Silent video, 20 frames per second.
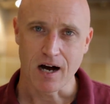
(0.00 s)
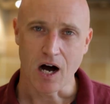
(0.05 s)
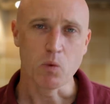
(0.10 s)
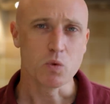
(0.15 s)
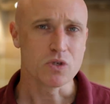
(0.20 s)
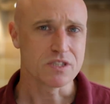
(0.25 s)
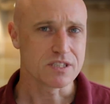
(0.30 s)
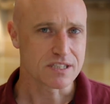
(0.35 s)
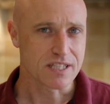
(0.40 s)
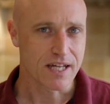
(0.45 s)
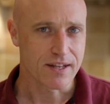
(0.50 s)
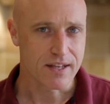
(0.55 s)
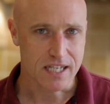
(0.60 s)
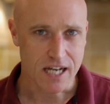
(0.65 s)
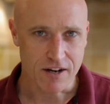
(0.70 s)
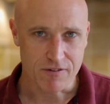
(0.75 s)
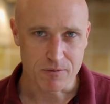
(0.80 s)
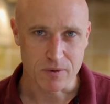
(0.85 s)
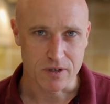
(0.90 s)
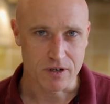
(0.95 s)
I wouldn't say the
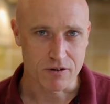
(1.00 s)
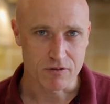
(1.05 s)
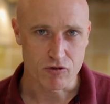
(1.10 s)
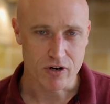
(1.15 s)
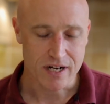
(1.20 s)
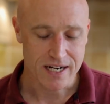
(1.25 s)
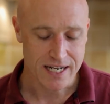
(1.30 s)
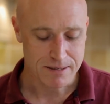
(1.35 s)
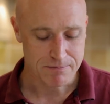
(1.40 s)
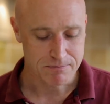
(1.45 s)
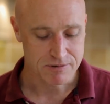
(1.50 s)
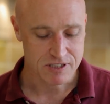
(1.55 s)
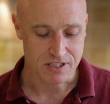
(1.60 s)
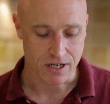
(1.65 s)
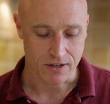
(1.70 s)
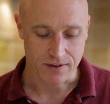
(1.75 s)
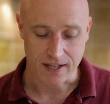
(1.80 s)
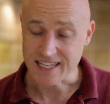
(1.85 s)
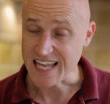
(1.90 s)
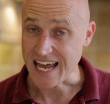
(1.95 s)
government have really
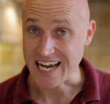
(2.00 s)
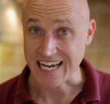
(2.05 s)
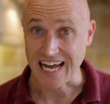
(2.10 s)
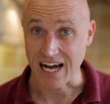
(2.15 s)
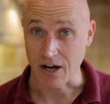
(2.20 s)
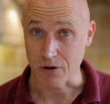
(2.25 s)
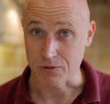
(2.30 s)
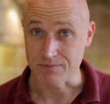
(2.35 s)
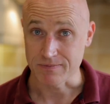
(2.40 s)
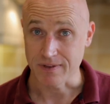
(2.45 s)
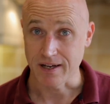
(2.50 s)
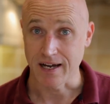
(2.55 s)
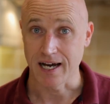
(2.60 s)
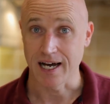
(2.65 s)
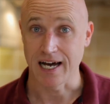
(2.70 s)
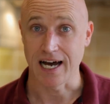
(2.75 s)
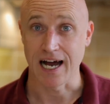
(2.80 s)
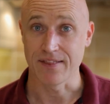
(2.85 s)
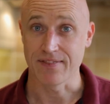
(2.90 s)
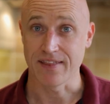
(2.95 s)
stuck their neck out
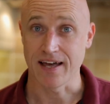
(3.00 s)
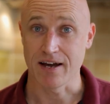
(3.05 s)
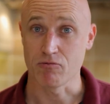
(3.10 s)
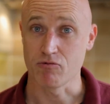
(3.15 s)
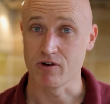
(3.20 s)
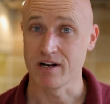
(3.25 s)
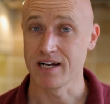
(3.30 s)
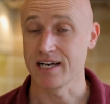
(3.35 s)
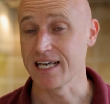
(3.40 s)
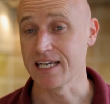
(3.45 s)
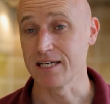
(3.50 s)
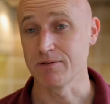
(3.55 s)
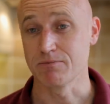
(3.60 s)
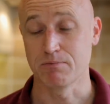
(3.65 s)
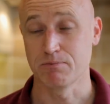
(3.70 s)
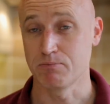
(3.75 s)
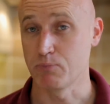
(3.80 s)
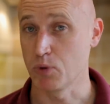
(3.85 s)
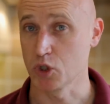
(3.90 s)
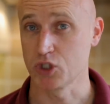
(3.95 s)
uh, and they're
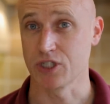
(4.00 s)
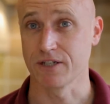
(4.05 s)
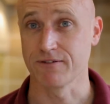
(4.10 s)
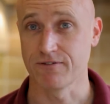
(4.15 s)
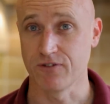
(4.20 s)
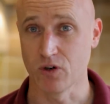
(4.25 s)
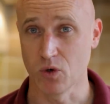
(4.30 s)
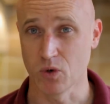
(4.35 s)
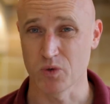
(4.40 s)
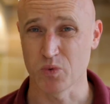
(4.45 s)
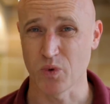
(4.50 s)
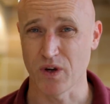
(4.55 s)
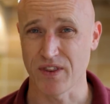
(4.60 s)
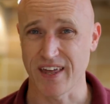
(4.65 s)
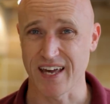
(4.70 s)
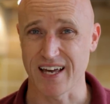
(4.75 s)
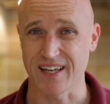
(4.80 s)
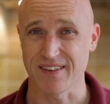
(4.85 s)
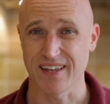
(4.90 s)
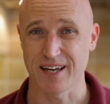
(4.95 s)
really pushing forward with
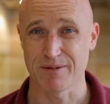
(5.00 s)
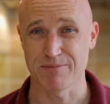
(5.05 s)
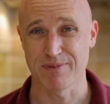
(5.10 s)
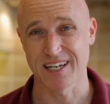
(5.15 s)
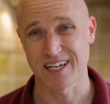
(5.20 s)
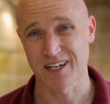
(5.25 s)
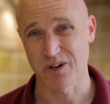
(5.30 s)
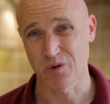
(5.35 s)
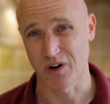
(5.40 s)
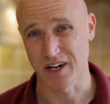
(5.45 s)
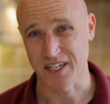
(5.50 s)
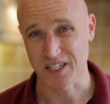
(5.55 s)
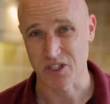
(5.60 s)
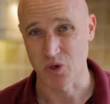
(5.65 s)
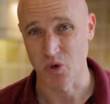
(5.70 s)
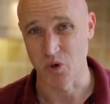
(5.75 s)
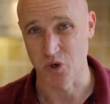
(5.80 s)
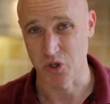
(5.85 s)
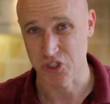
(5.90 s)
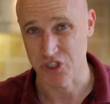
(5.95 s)
it. They're being quite
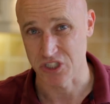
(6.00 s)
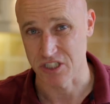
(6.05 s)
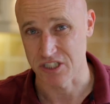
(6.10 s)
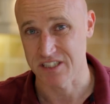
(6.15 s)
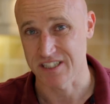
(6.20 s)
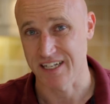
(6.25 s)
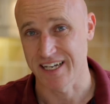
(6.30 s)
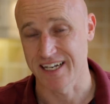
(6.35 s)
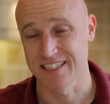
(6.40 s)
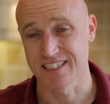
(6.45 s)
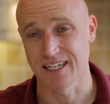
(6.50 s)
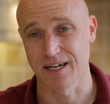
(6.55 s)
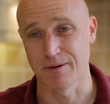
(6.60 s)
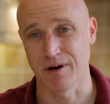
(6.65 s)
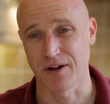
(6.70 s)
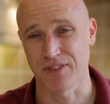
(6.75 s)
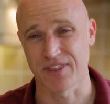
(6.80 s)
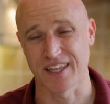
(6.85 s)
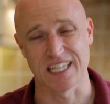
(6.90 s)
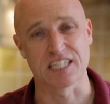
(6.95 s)
cautious. And uh,
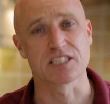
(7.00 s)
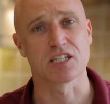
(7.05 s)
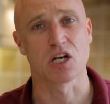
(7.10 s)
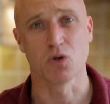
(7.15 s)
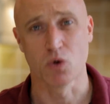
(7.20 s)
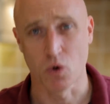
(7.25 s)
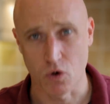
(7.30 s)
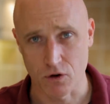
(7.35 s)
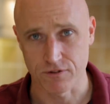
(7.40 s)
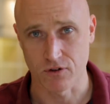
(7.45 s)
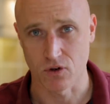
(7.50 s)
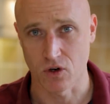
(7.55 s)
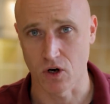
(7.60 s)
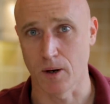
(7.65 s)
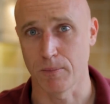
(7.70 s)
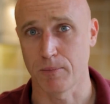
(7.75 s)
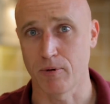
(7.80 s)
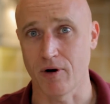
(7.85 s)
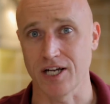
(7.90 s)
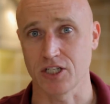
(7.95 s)
I think there's an awful lot
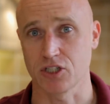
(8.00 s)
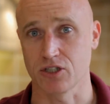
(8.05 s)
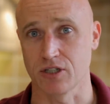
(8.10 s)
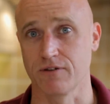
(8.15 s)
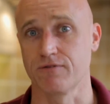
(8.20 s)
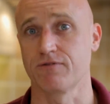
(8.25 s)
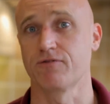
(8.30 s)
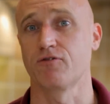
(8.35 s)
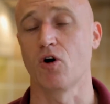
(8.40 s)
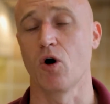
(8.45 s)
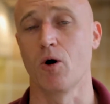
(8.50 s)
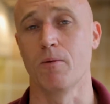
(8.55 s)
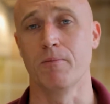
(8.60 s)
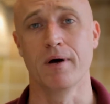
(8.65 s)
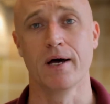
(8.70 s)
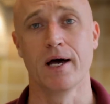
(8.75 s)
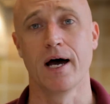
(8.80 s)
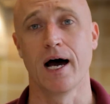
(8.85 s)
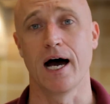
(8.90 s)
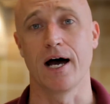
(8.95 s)
of pressure
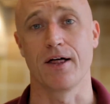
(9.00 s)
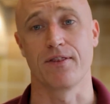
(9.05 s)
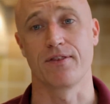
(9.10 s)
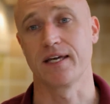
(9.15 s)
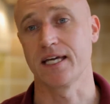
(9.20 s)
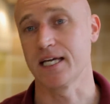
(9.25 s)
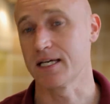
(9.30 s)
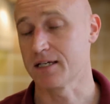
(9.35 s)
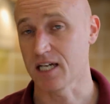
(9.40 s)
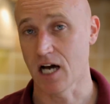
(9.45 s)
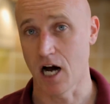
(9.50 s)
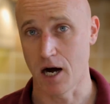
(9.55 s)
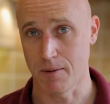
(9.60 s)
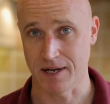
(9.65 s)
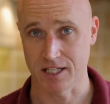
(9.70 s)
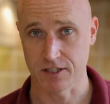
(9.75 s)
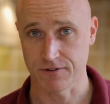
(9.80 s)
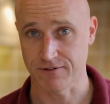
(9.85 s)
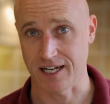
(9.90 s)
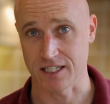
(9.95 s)
from uh, the car
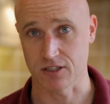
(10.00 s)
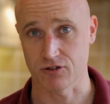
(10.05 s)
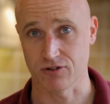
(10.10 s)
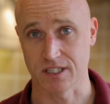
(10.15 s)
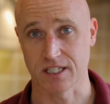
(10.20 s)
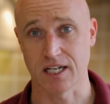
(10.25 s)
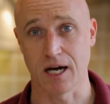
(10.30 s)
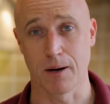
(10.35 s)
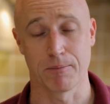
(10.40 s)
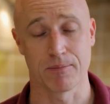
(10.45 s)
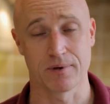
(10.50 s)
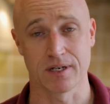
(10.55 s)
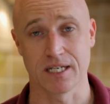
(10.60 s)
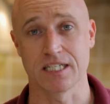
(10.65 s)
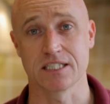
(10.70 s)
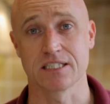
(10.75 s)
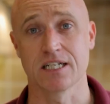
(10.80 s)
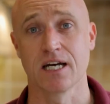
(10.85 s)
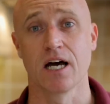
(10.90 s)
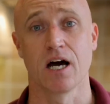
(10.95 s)
manufacturing
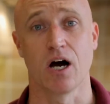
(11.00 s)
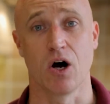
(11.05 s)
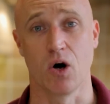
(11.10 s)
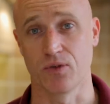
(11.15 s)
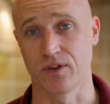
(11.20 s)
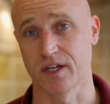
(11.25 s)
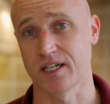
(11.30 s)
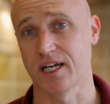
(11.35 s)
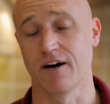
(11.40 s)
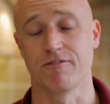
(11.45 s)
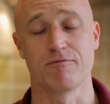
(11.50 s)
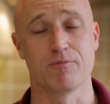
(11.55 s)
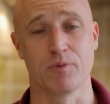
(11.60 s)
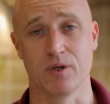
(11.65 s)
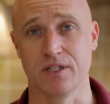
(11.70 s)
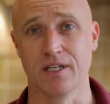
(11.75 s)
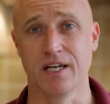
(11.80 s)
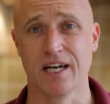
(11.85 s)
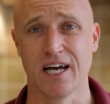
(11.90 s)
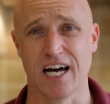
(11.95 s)
companies on the
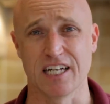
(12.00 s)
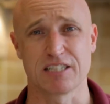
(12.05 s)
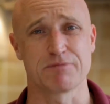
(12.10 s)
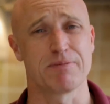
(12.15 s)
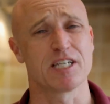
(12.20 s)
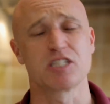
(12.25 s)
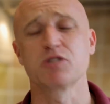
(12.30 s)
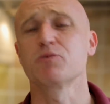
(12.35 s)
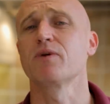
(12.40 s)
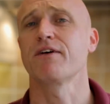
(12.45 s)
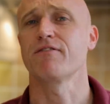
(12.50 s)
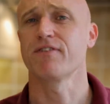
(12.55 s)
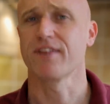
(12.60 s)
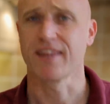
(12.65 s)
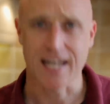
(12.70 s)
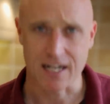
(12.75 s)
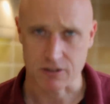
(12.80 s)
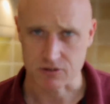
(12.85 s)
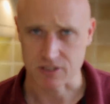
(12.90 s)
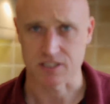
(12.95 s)
government, especially with
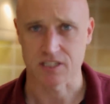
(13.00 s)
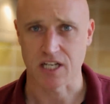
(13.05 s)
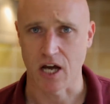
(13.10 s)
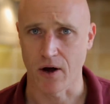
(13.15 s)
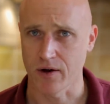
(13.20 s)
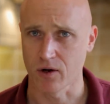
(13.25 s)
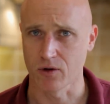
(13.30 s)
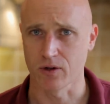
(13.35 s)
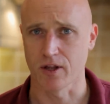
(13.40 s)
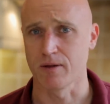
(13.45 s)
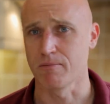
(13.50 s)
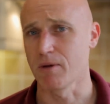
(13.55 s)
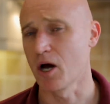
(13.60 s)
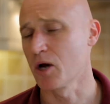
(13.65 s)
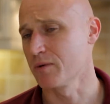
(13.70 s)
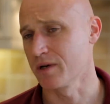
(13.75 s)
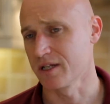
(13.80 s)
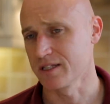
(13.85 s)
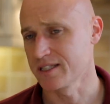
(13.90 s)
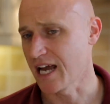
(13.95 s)
everything else that's going on at the
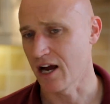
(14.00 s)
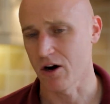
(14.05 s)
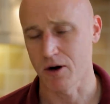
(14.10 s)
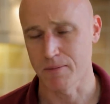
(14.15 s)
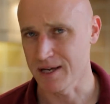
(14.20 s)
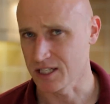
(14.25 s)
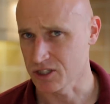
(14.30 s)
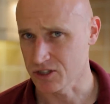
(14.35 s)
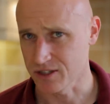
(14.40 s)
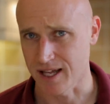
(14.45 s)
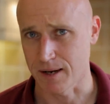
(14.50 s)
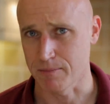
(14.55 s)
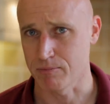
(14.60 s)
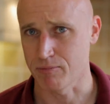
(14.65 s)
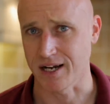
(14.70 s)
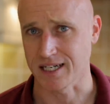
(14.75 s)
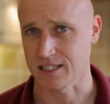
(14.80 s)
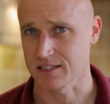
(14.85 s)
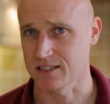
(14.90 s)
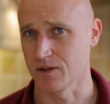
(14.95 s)
moment. And Dara mentioned that
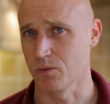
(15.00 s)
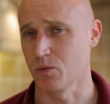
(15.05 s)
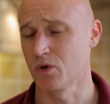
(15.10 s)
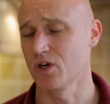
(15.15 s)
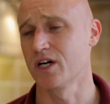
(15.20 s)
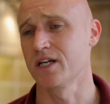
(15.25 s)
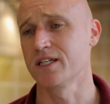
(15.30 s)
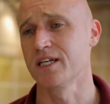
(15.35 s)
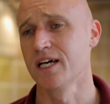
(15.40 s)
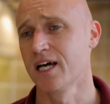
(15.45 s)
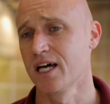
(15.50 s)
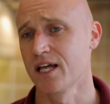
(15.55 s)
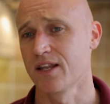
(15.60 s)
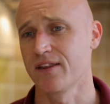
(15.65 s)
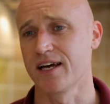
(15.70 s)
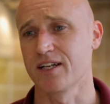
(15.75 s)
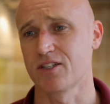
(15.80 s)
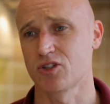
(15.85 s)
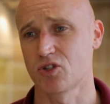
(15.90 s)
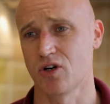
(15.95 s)
Brexit word.
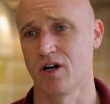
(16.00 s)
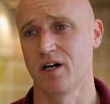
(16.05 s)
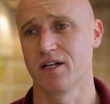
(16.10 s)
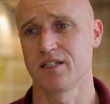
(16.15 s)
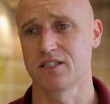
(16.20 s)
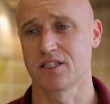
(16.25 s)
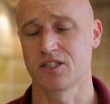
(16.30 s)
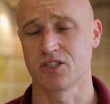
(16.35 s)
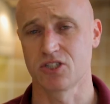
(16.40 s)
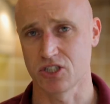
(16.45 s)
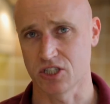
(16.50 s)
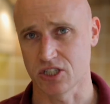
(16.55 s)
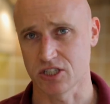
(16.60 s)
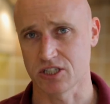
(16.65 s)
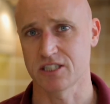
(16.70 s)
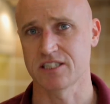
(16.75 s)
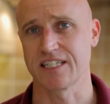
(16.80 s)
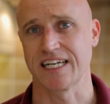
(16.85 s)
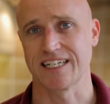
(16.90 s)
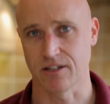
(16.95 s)
They're trying to
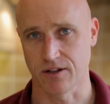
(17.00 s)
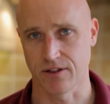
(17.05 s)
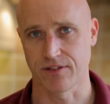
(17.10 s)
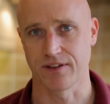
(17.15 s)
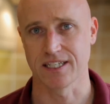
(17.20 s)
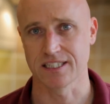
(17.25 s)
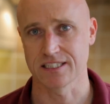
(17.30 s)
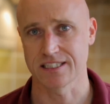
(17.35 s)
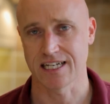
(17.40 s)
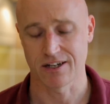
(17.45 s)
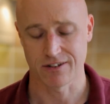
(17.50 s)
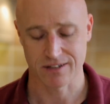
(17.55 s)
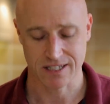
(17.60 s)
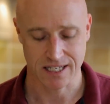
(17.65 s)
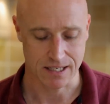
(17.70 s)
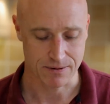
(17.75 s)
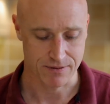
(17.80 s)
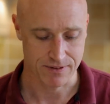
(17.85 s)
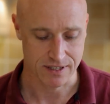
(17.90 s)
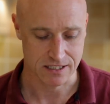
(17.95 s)
just settle things down and
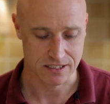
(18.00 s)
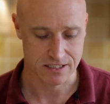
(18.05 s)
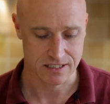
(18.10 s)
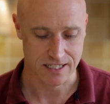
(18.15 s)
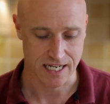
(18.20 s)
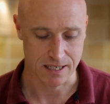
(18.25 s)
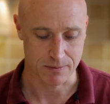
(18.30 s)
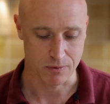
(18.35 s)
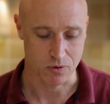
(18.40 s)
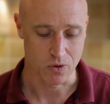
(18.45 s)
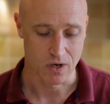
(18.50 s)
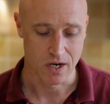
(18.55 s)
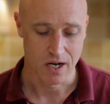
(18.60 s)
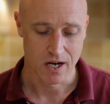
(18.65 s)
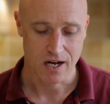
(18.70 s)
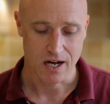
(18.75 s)
keep things stable.